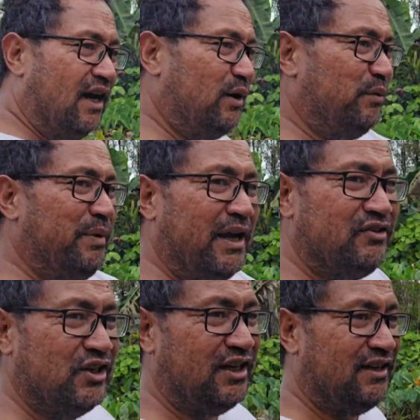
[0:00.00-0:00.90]
taro
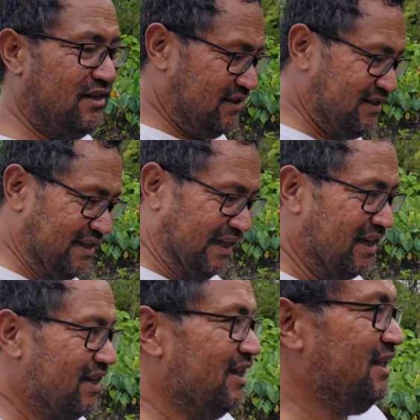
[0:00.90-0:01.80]
patching.
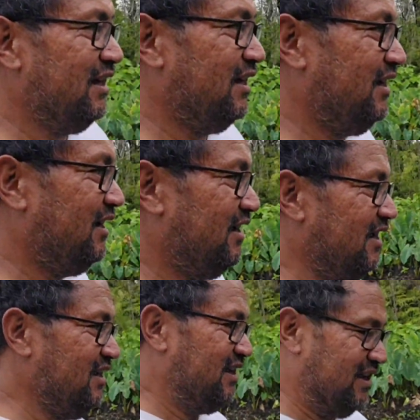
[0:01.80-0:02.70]
Yeah,
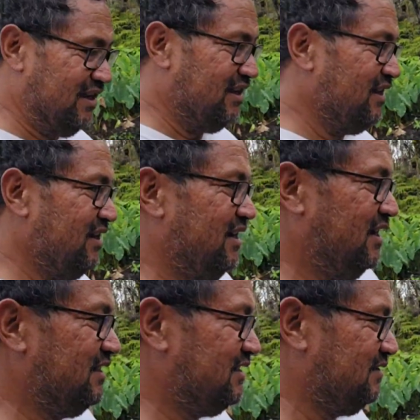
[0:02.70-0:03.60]

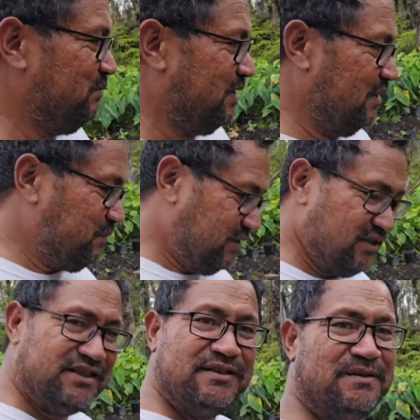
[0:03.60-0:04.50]
that's what I
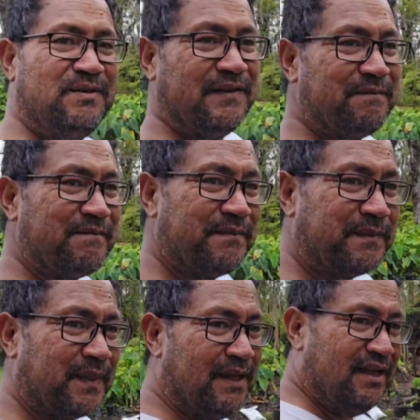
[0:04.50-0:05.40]
want to do.
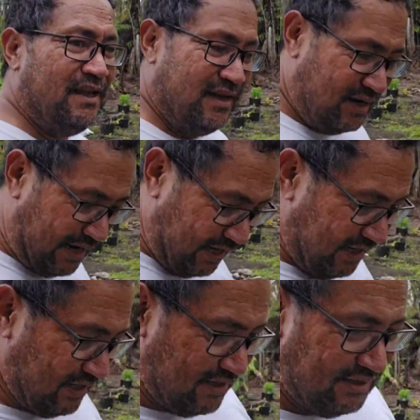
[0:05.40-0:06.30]

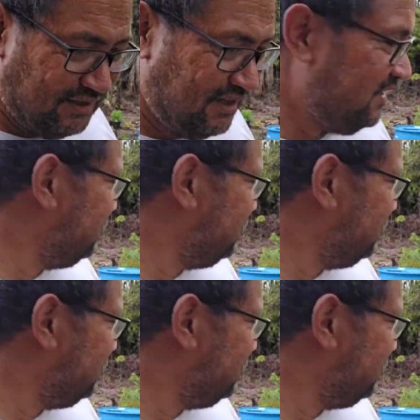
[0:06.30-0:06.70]
I